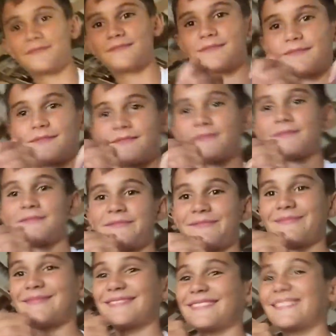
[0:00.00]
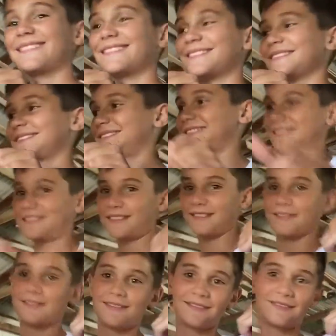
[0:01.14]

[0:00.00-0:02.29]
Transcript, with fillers: go to his channel and